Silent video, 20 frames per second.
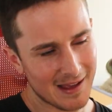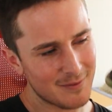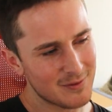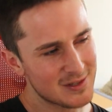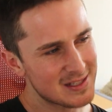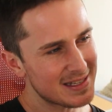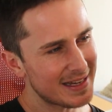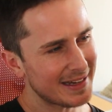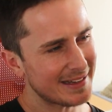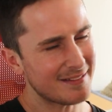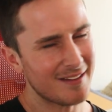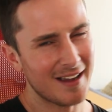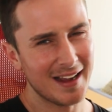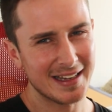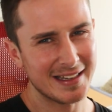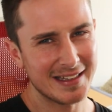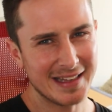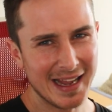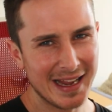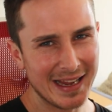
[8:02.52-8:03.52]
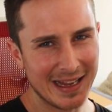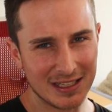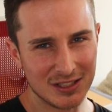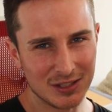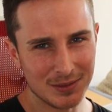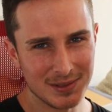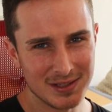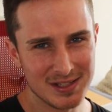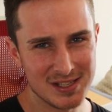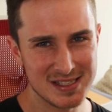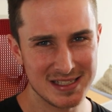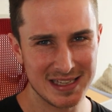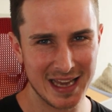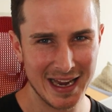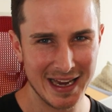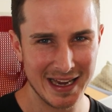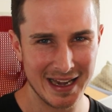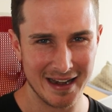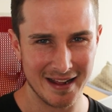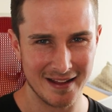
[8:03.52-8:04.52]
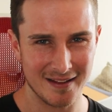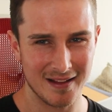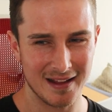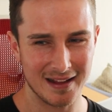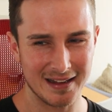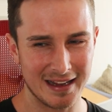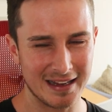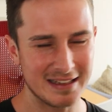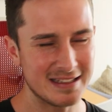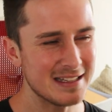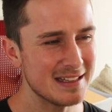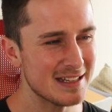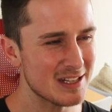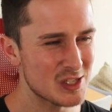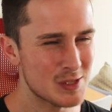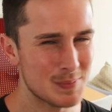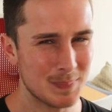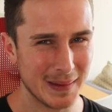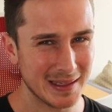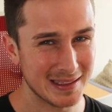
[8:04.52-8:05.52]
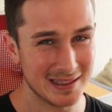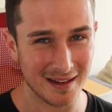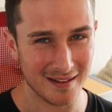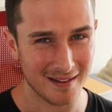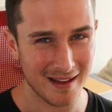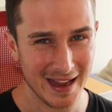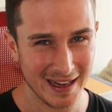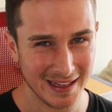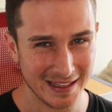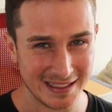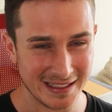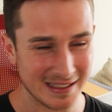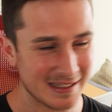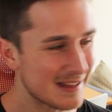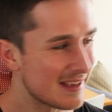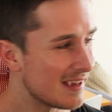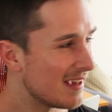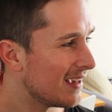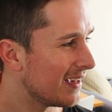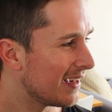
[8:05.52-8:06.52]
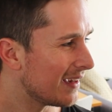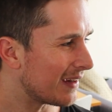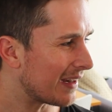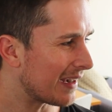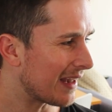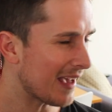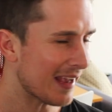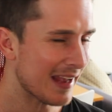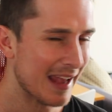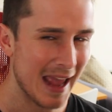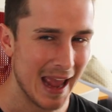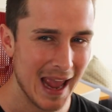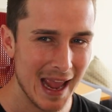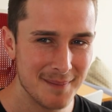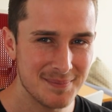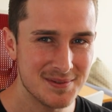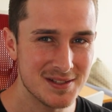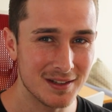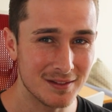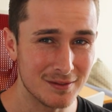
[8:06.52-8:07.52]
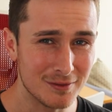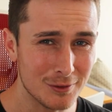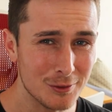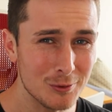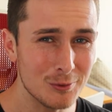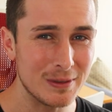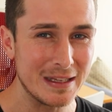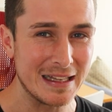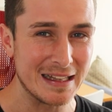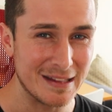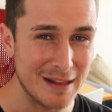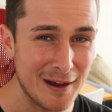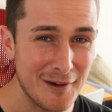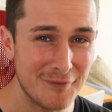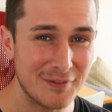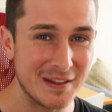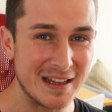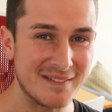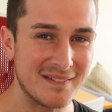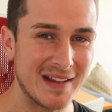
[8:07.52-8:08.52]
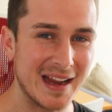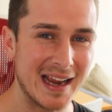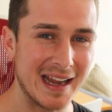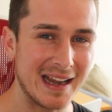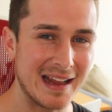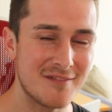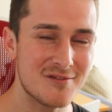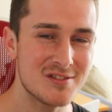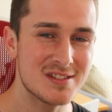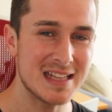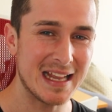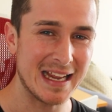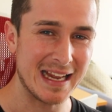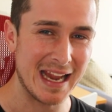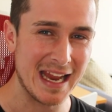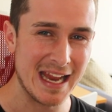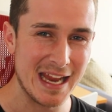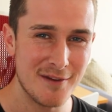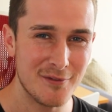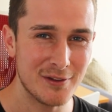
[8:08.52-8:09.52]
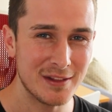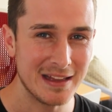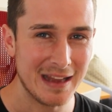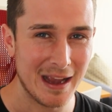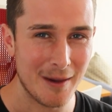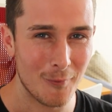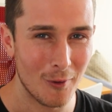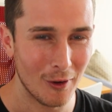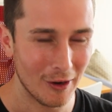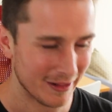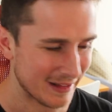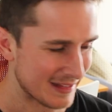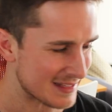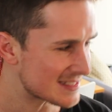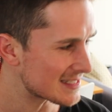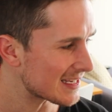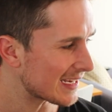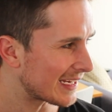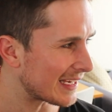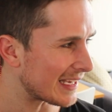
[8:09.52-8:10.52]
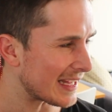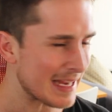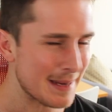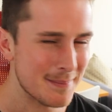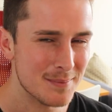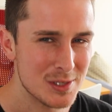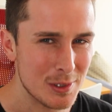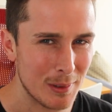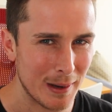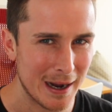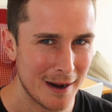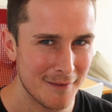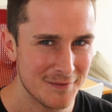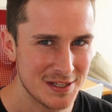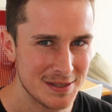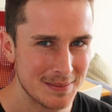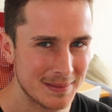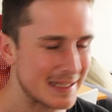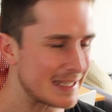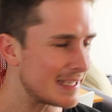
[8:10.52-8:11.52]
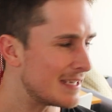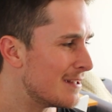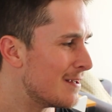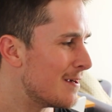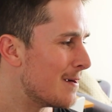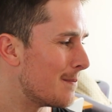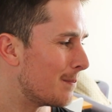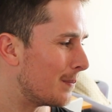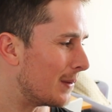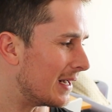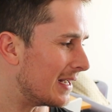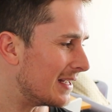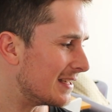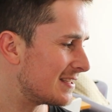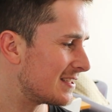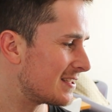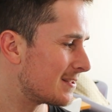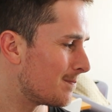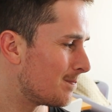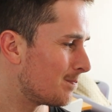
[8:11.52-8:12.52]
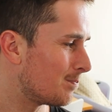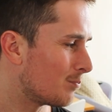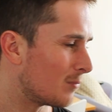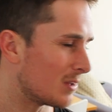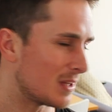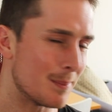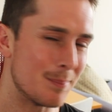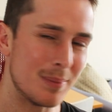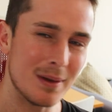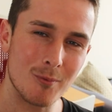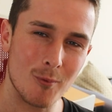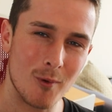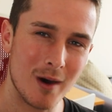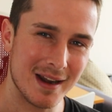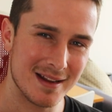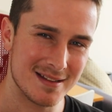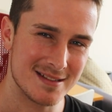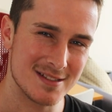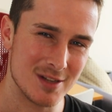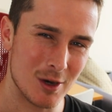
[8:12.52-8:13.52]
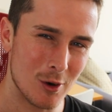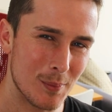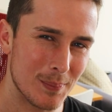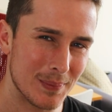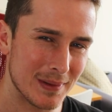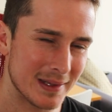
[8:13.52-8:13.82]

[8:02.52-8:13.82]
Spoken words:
It was like night and day. I jumped on the skate and I didn't expect to like it, and I absolutely loved it, man. It was like everything I wanted. It's like an M12 to me, but with a bit wider sole